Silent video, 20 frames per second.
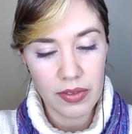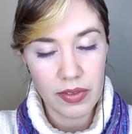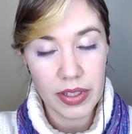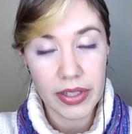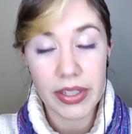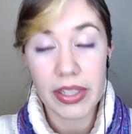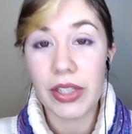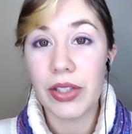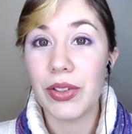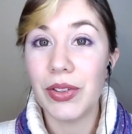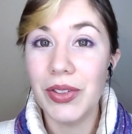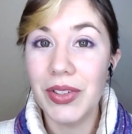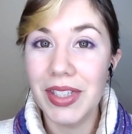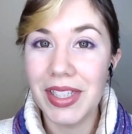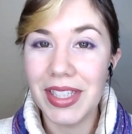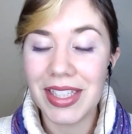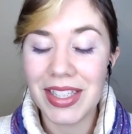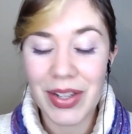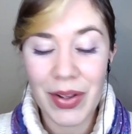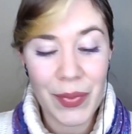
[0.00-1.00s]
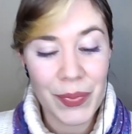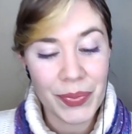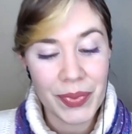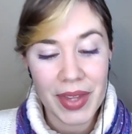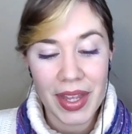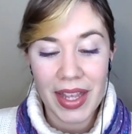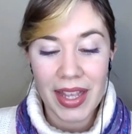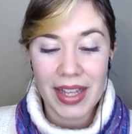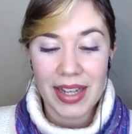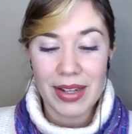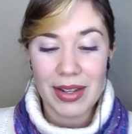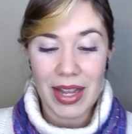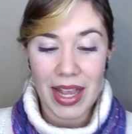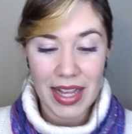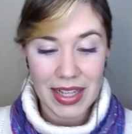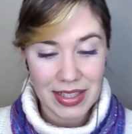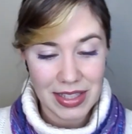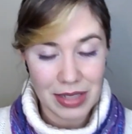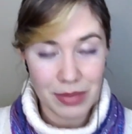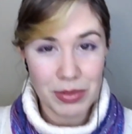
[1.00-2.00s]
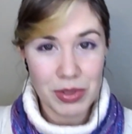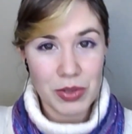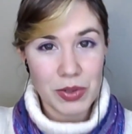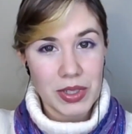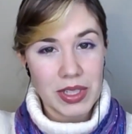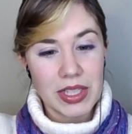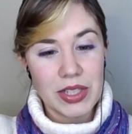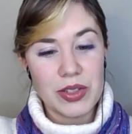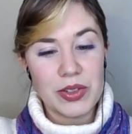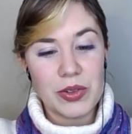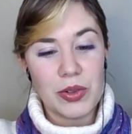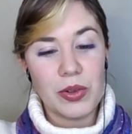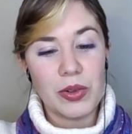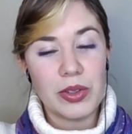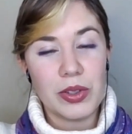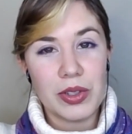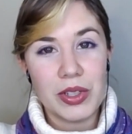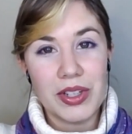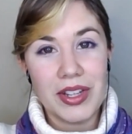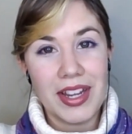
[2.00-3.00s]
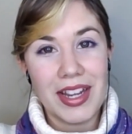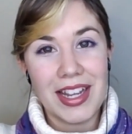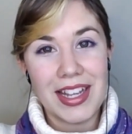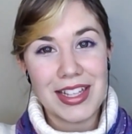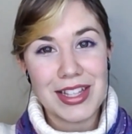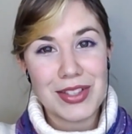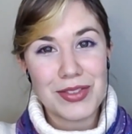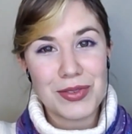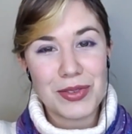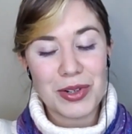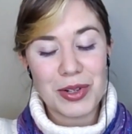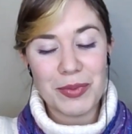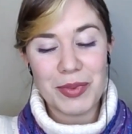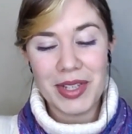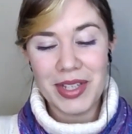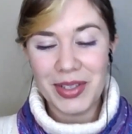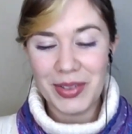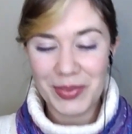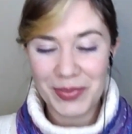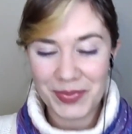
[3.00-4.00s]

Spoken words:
Very good. Next, I'm just going to get you to hold out your hands for me.